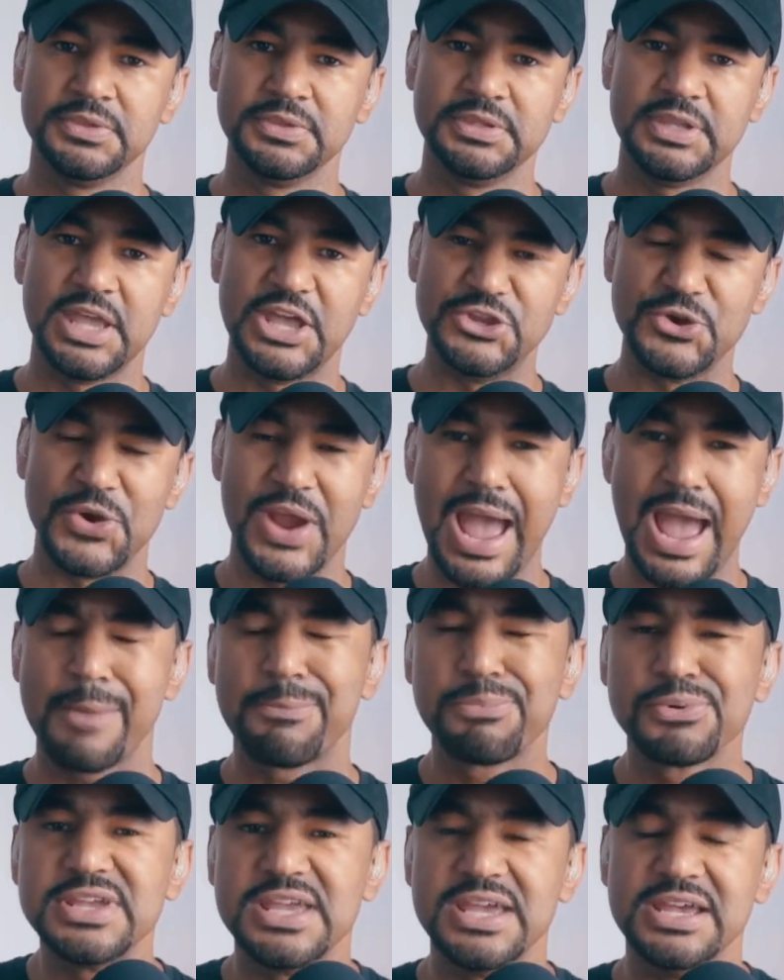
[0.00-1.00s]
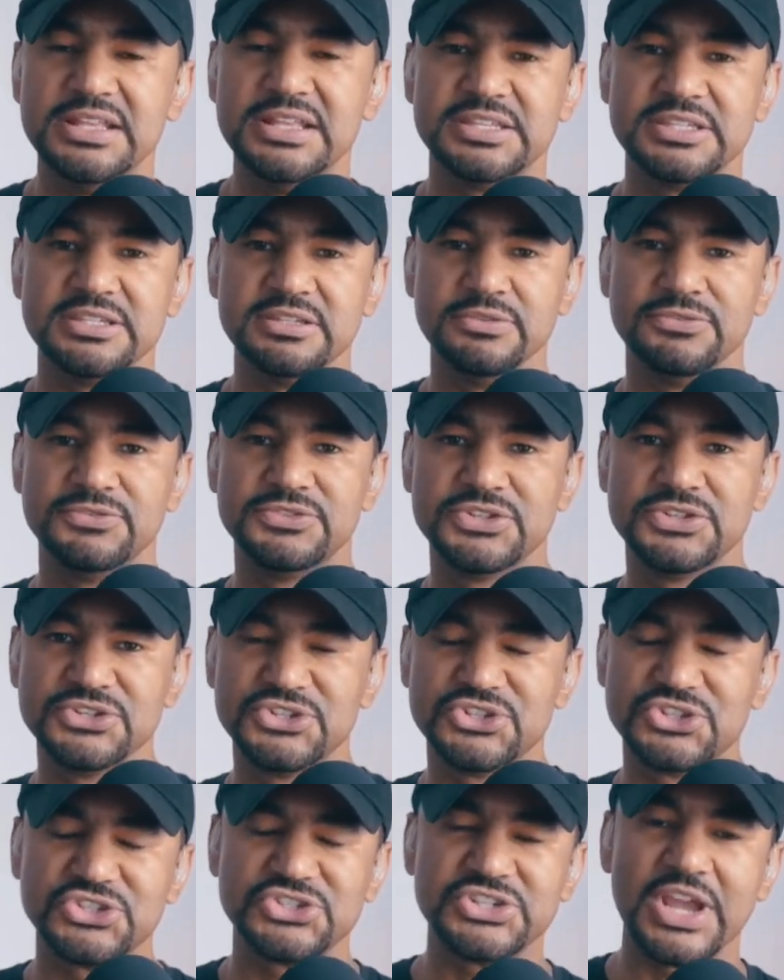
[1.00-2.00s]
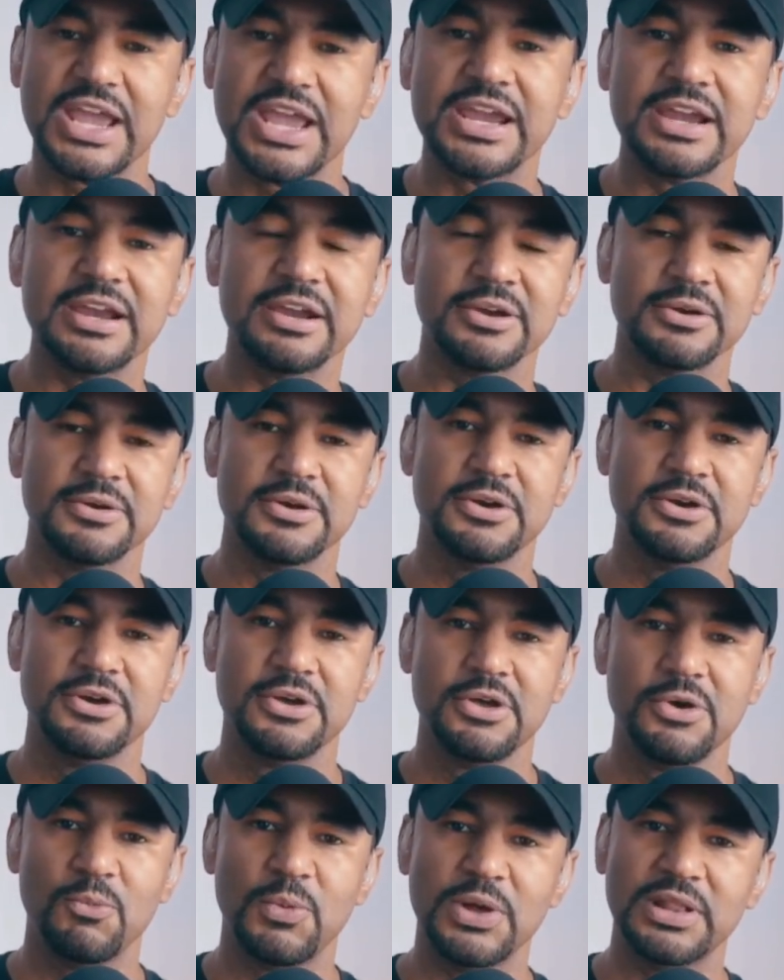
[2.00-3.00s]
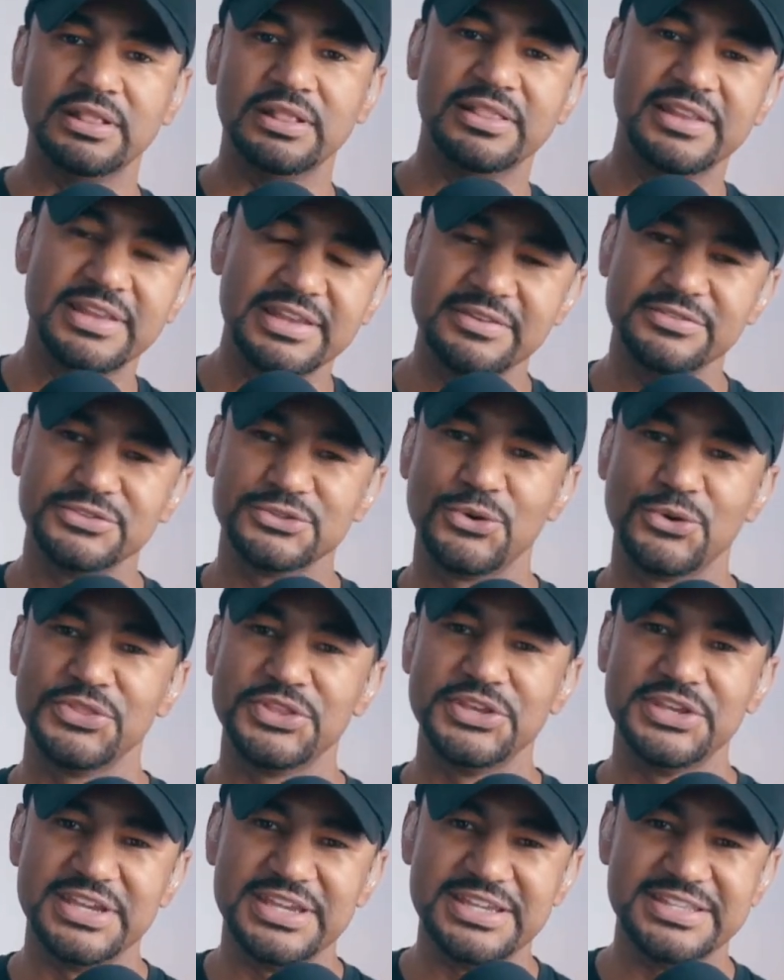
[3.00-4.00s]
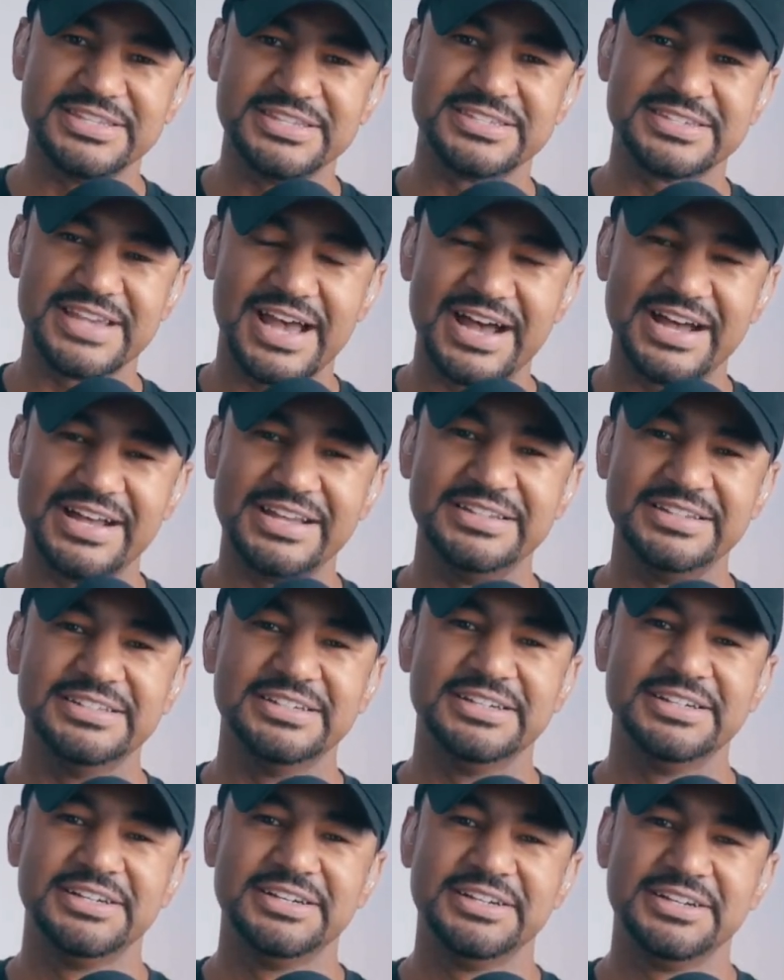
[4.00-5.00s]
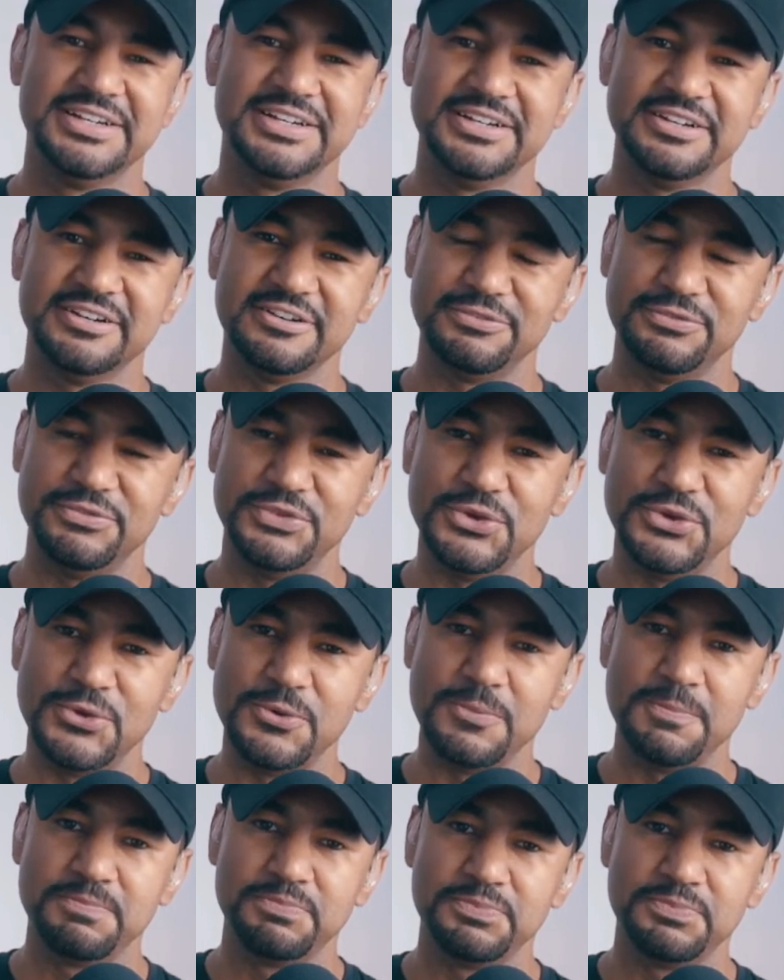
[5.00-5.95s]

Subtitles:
and you're apprehensive to share what lives on the inside of you.